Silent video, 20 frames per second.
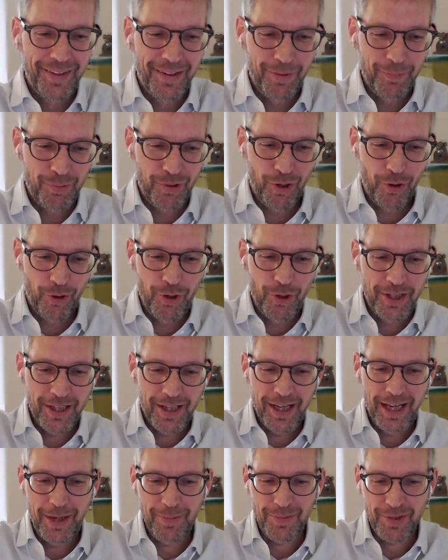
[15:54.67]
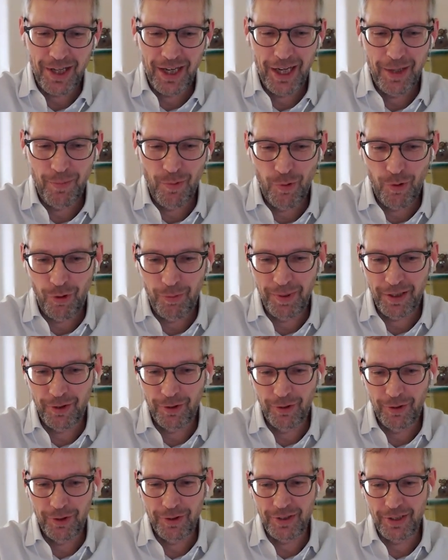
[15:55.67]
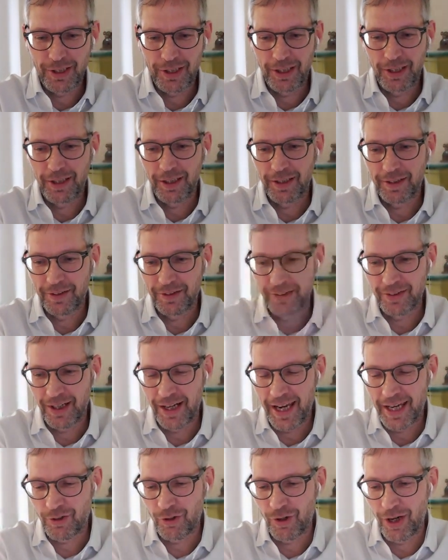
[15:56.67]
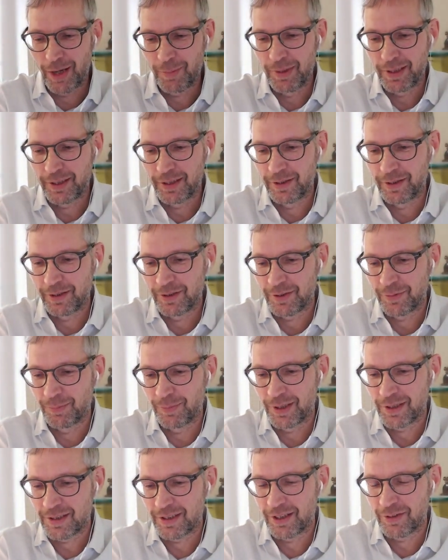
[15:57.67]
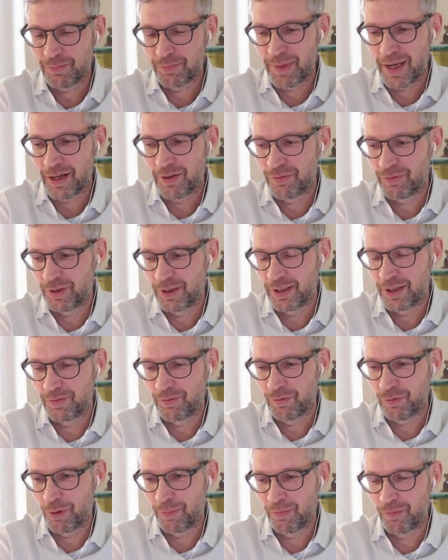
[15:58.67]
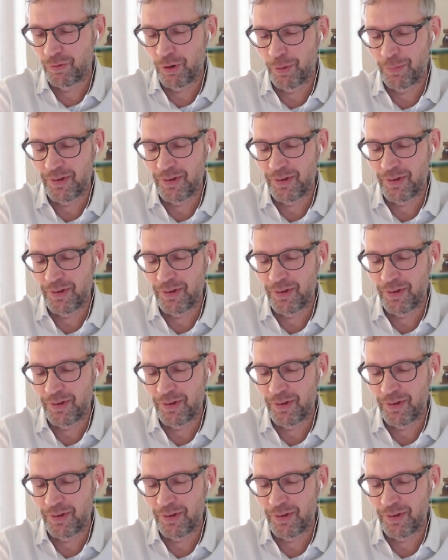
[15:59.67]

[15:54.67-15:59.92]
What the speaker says: priority claims anymore, because the later applicant must have benefited from